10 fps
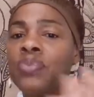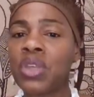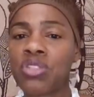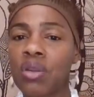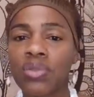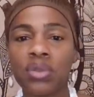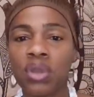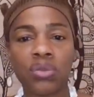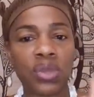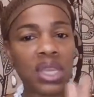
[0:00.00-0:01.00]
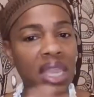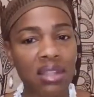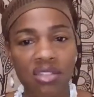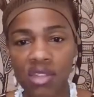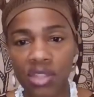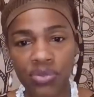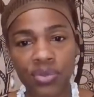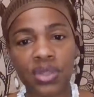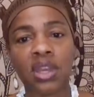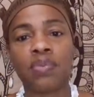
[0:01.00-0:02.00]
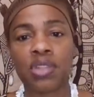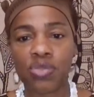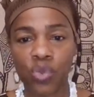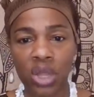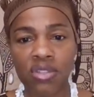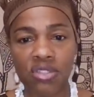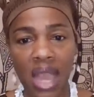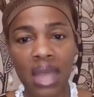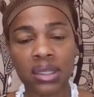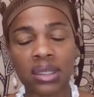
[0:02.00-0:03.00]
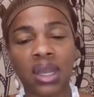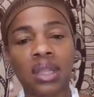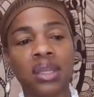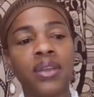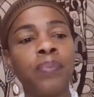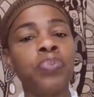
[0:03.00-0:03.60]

so that you can't see through them. It's one solid color.